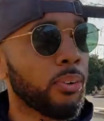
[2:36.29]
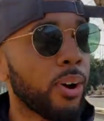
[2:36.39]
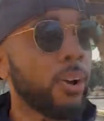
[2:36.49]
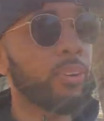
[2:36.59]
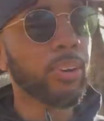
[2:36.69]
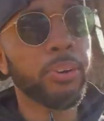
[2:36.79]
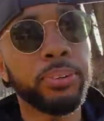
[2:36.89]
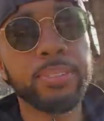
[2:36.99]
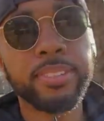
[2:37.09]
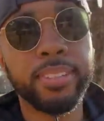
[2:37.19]
haul
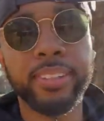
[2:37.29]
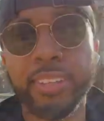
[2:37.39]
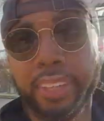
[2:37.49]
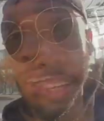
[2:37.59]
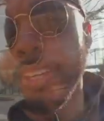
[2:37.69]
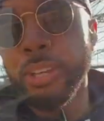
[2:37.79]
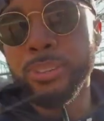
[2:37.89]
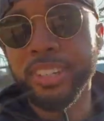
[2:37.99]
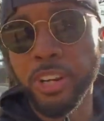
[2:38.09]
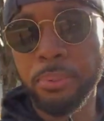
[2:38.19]
goes.
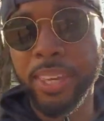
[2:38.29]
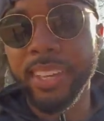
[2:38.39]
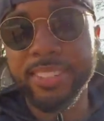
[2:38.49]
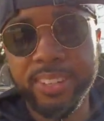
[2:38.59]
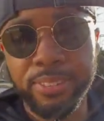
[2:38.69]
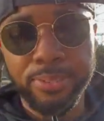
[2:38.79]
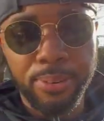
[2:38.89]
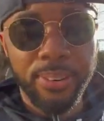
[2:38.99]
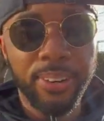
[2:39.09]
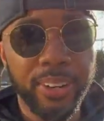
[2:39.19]
Usually the weekends are
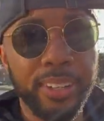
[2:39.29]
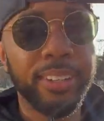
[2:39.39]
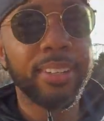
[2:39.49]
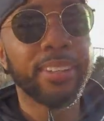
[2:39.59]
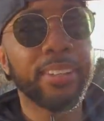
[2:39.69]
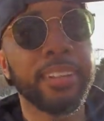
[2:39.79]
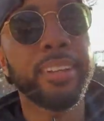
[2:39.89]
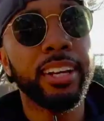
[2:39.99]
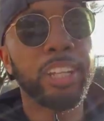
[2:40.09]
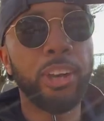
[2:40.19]
for
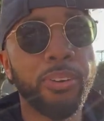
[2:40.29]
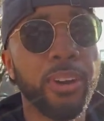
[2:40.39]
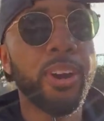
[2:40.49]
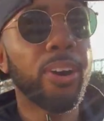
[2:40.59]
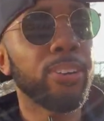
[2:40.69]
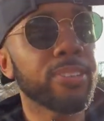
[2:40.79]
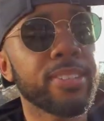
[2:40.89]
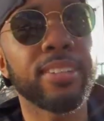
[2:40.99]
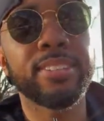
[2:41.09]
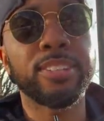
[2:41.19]
longer hauls.
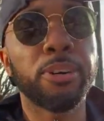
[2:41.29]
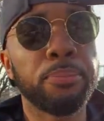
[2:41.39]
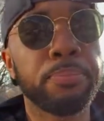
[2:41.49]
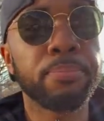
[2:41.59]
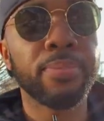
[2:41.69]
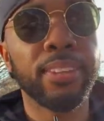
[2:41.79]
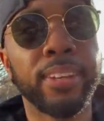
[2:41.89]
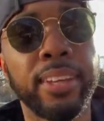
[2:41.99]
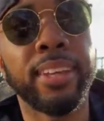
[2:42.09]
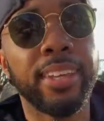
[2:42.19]
So
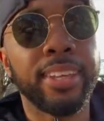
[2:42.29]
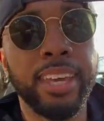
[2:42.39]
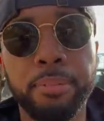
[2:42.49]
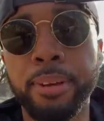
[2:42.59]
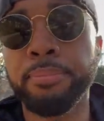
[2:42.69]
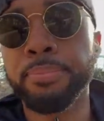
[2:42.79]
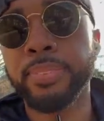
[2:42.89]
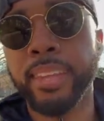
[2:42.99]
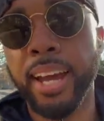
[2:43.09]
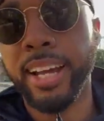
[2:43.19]
yeah, man,
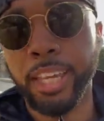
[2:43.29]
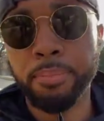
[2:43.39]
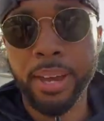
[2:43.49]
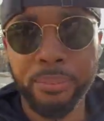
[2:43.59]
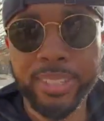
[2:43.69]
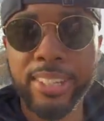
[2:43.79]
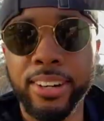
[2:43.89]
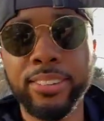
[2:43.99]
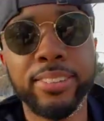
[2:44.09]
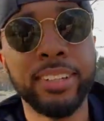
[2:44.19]
I get back with y'all.